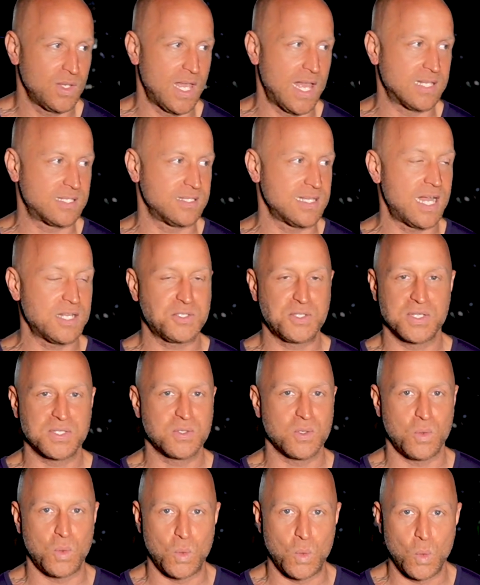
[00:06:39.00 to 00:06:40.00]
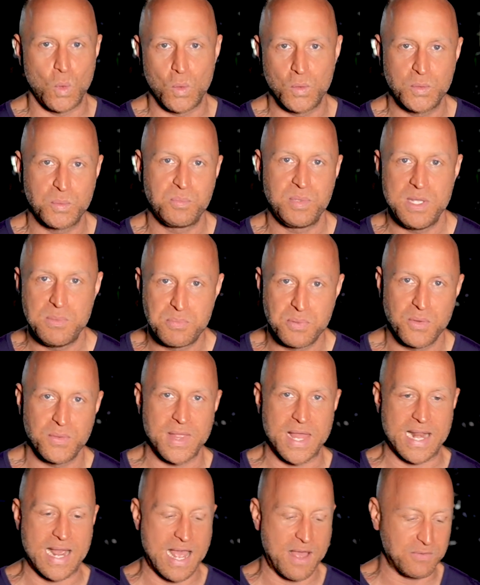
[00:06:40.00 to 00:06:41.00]
It's not just old people
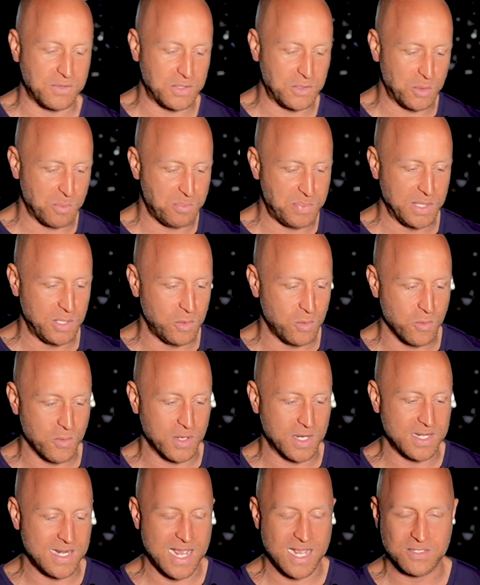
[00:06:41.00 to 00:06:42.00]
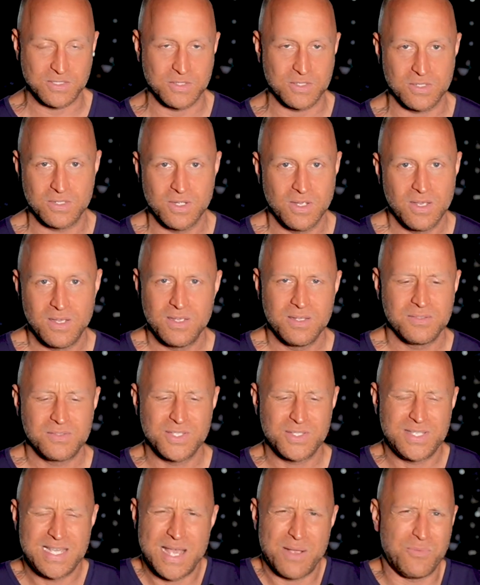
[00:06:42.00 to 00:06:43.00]
that have a little pill organizer.
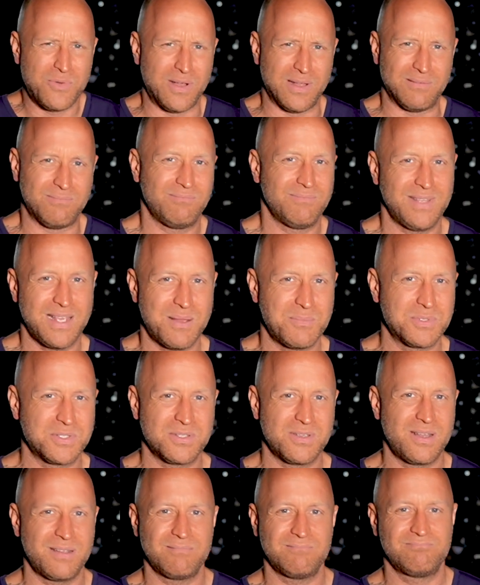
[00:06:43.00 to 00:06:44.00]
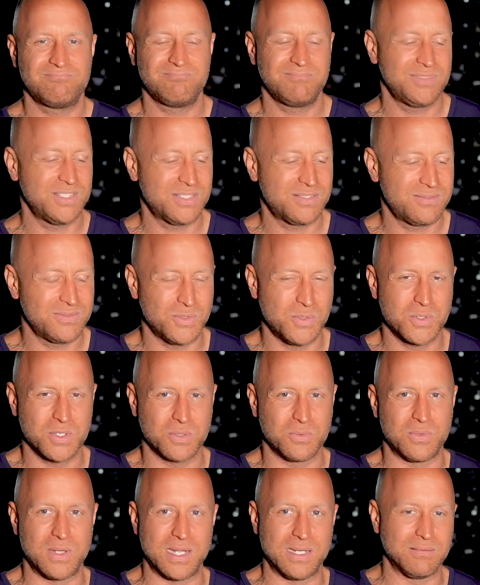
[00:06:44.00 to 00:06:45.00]
Just get one. Amazon, just
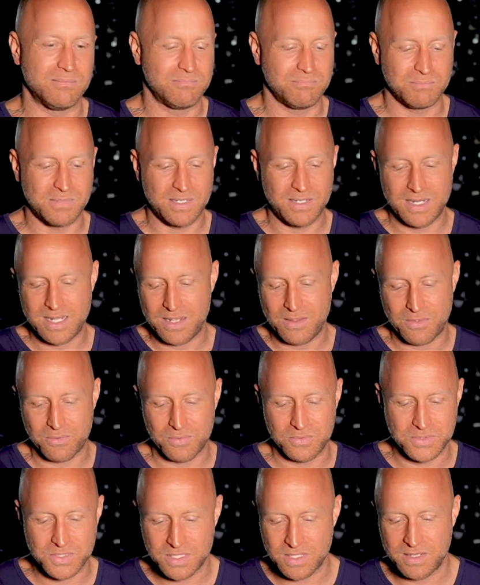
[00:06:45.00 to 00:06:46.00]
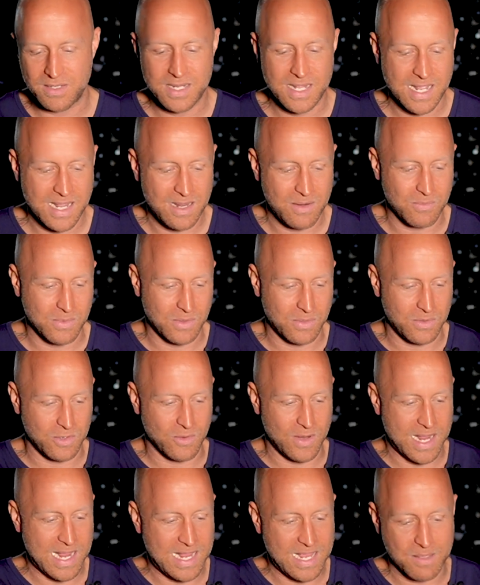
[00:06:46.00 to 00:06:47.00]
order one Monday through Sunday with
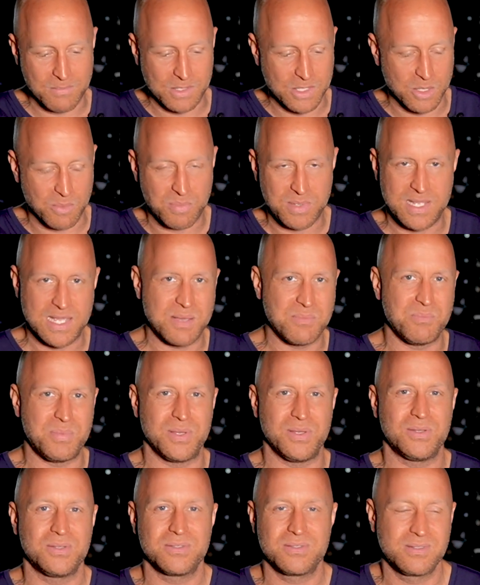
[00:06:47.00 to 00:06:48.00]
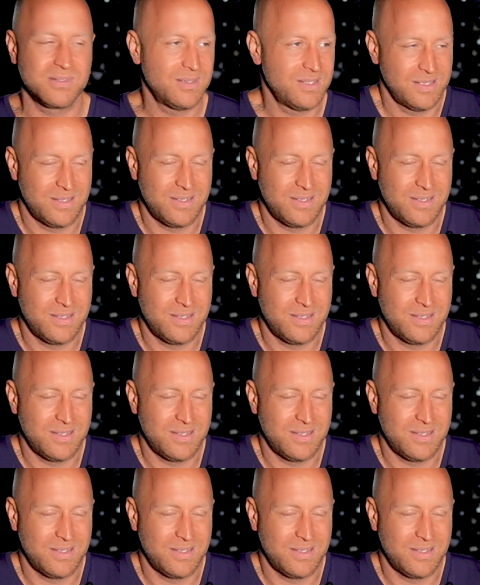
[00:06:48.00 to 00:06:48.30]
your AM and your PM pills.